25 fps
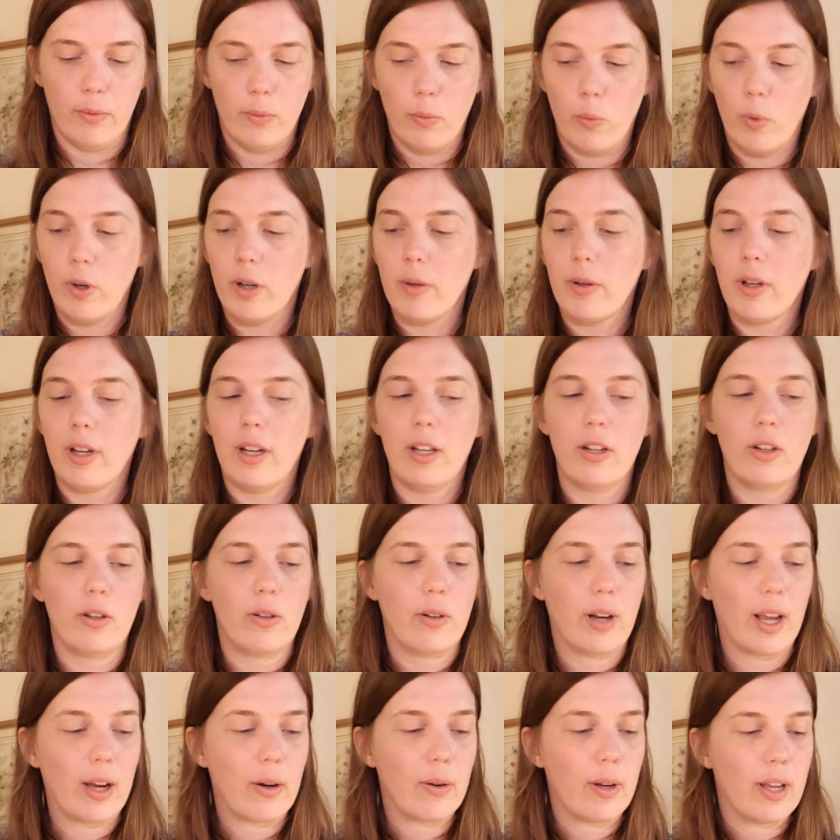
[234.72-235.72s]
What I'm going to
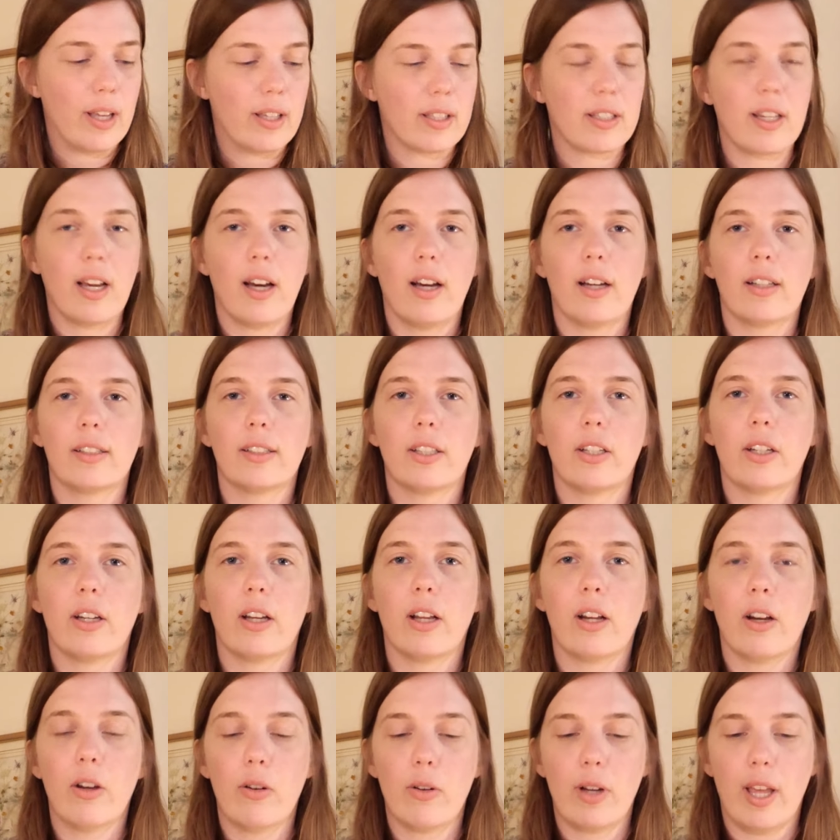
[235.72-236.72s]
do now is cut
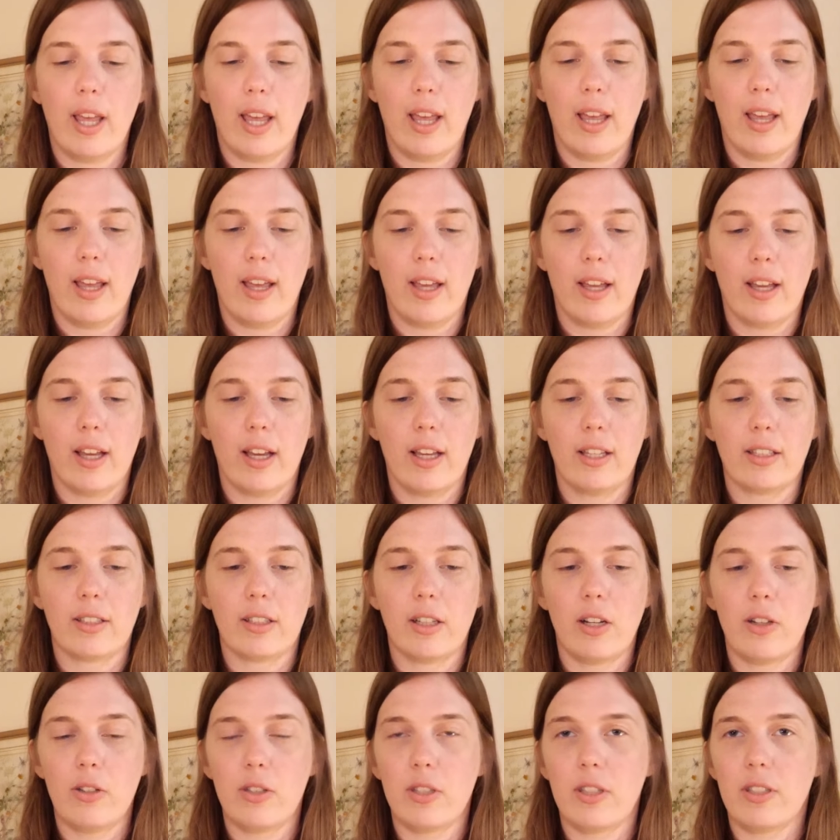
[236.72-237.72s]
along here as
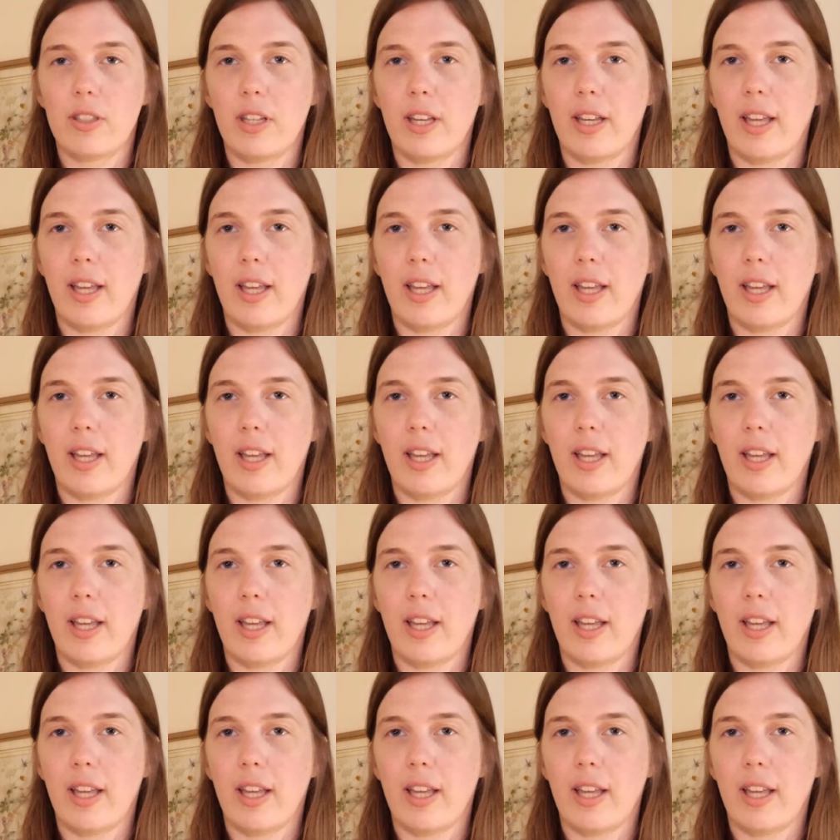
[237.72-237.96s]
close as I